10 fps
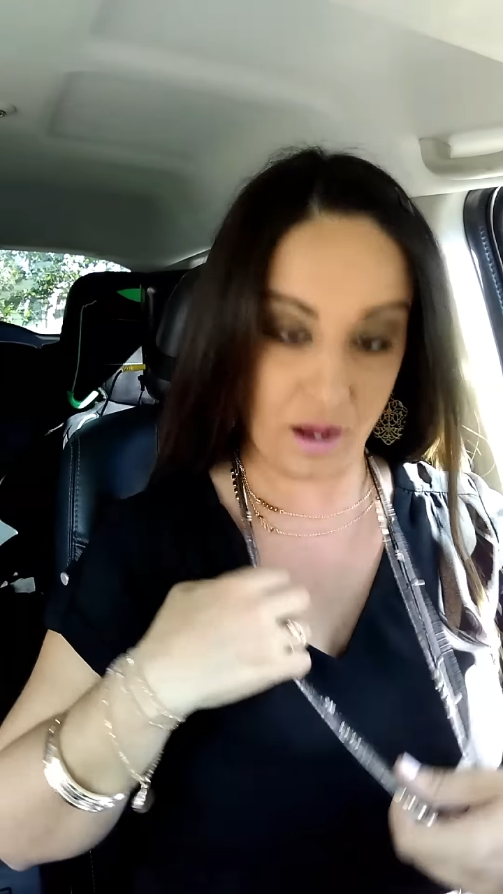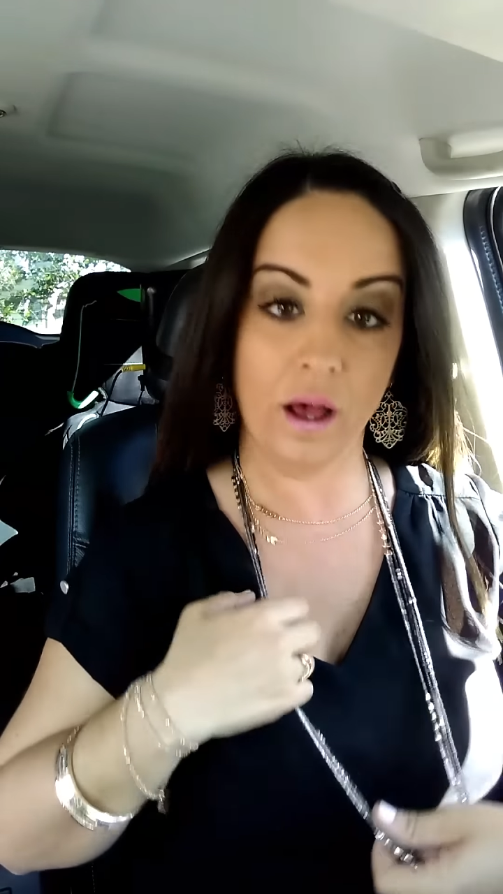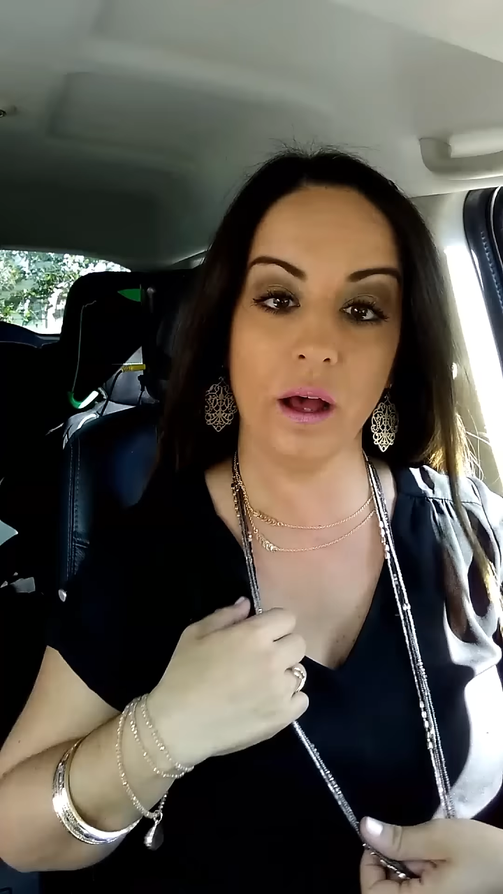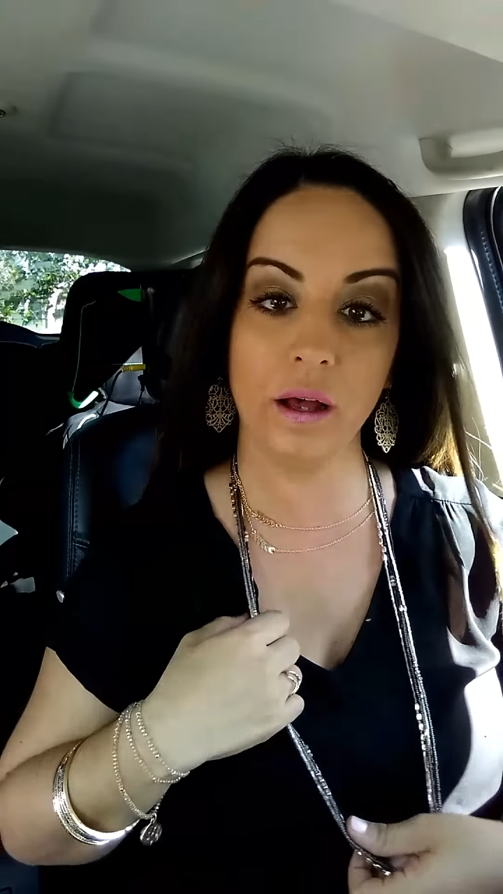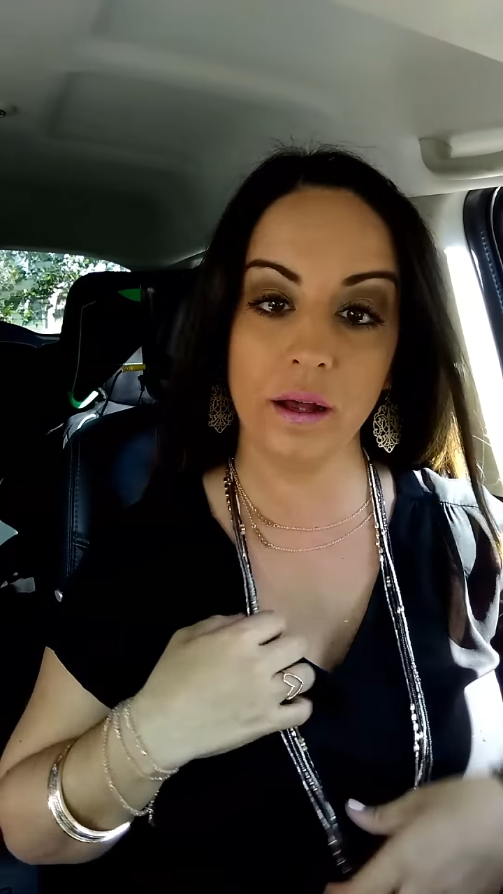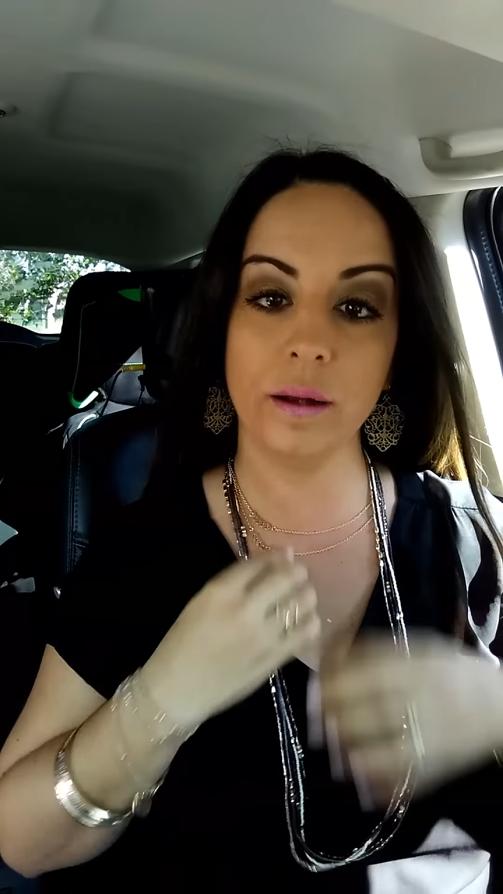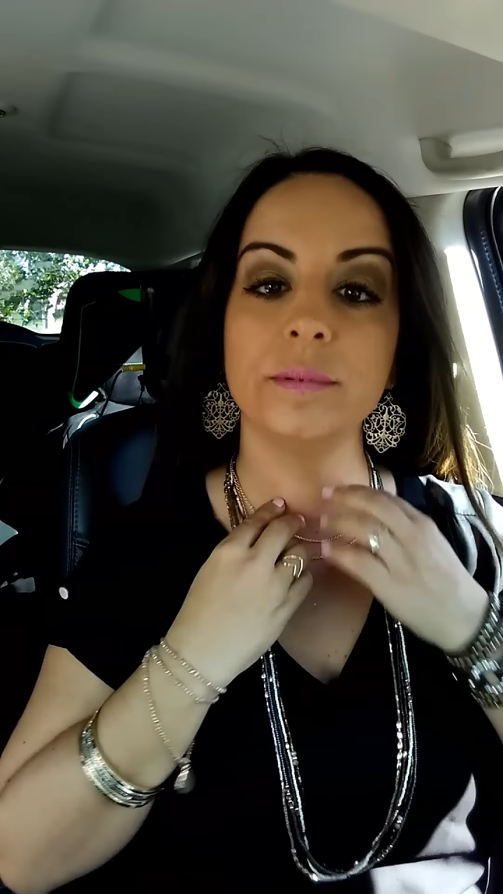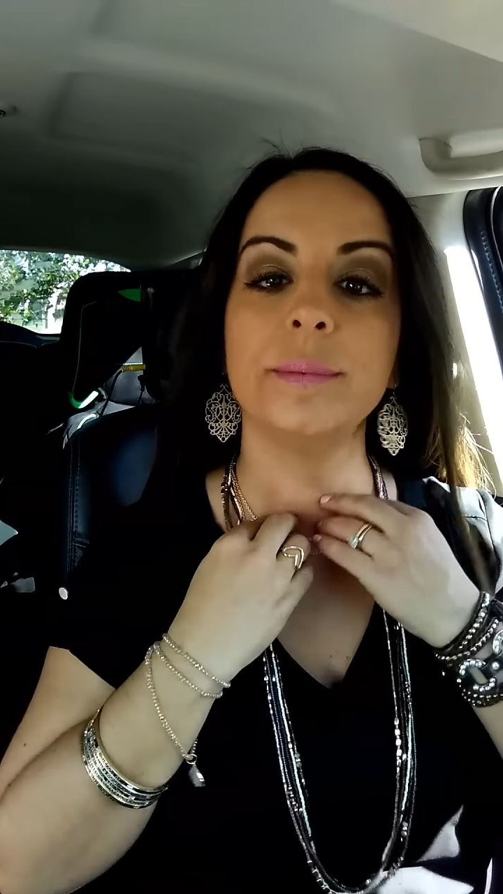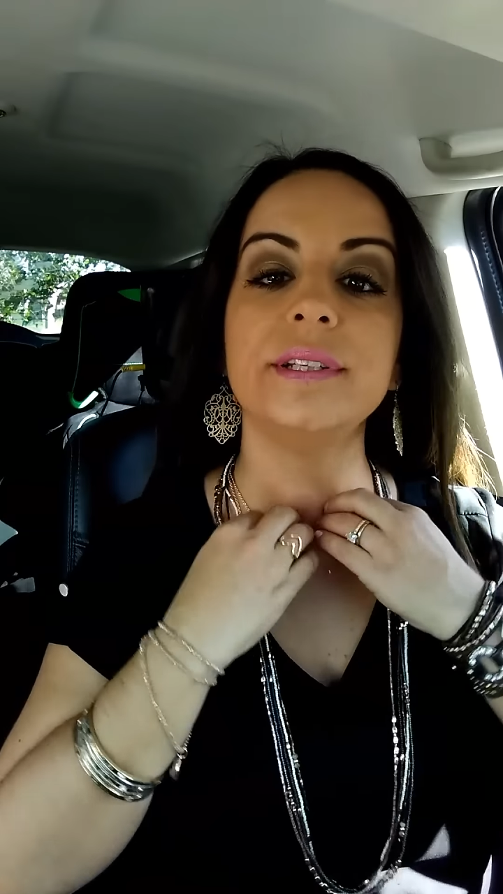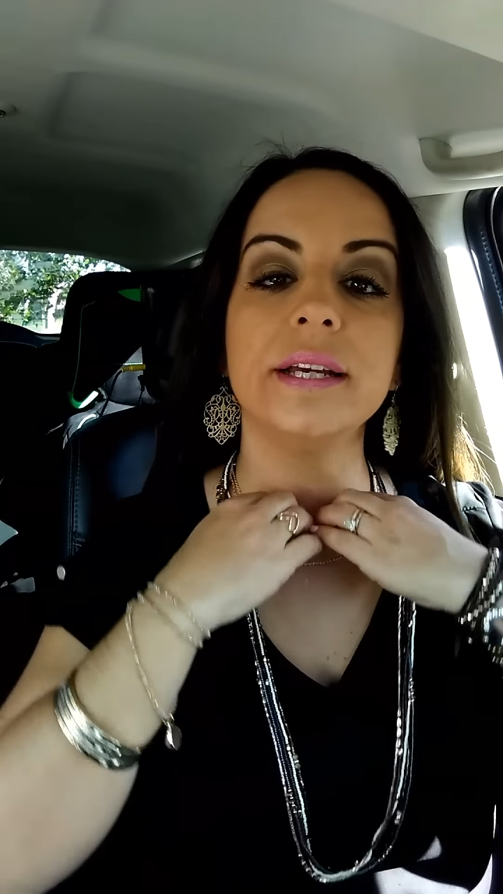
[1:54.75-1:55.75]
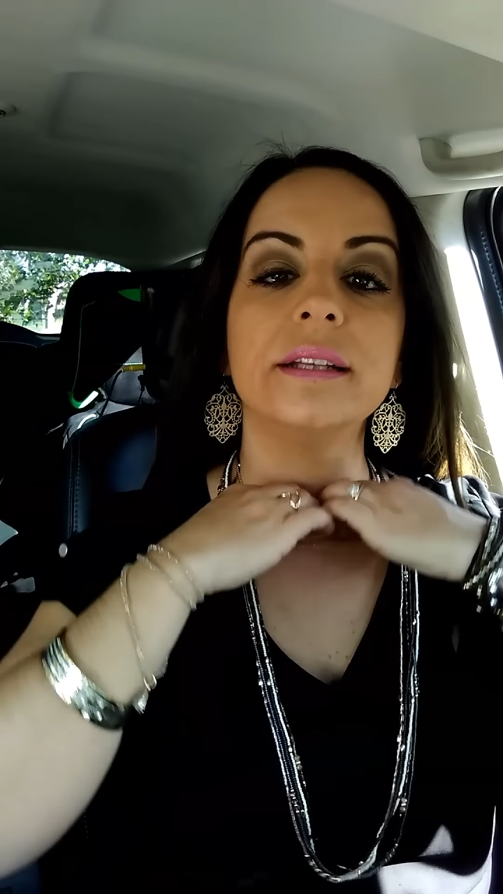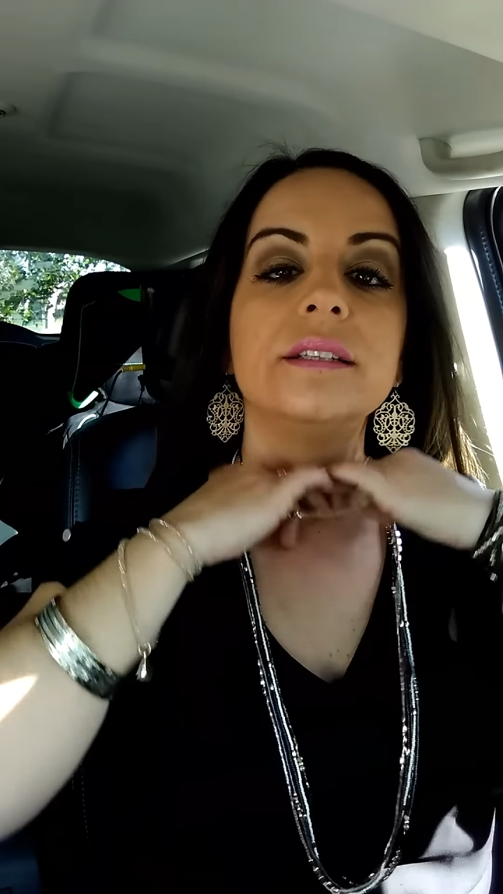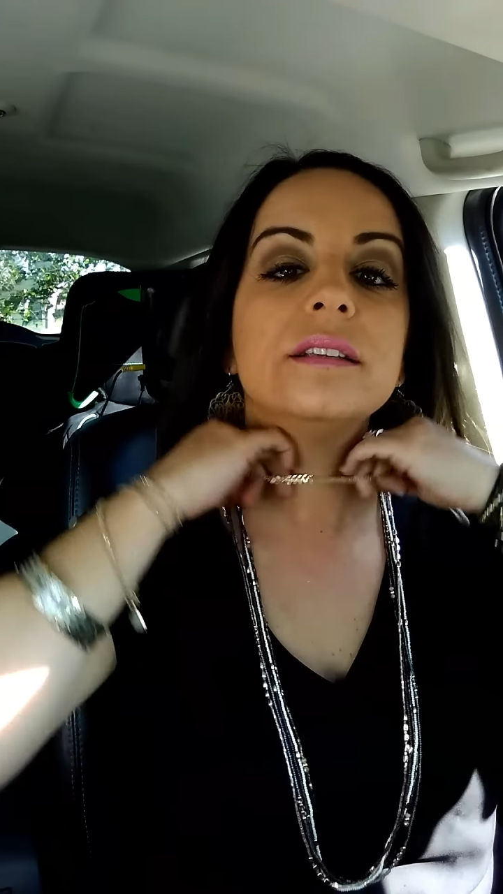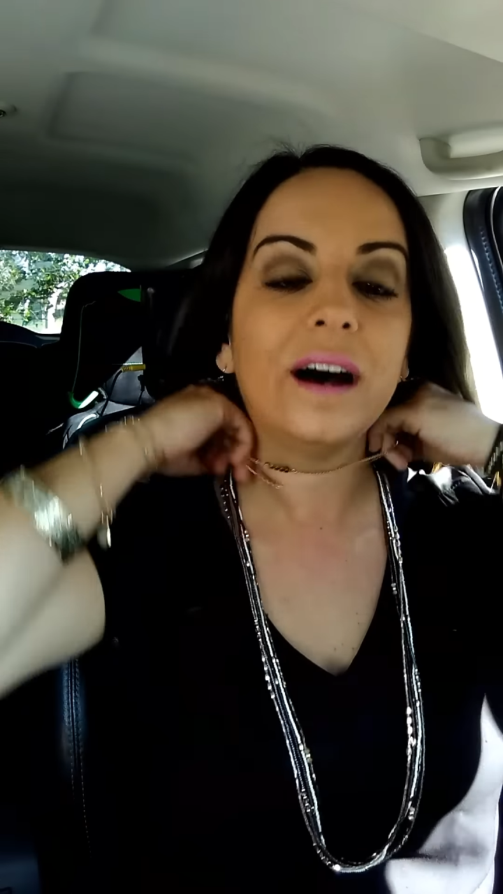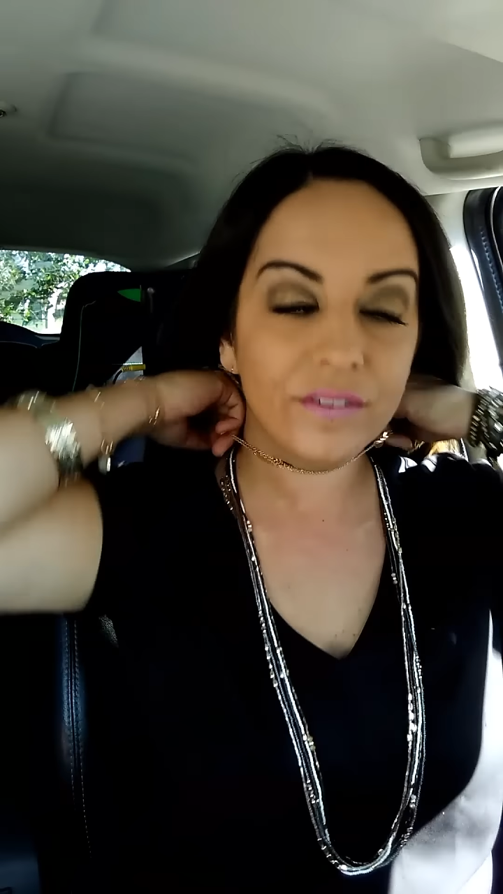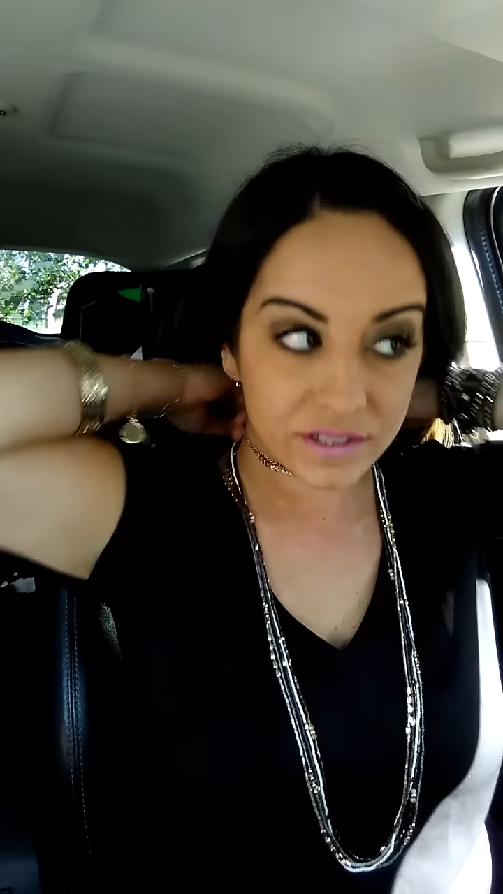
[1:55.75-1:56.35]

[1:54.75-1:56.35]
Um, let me take this off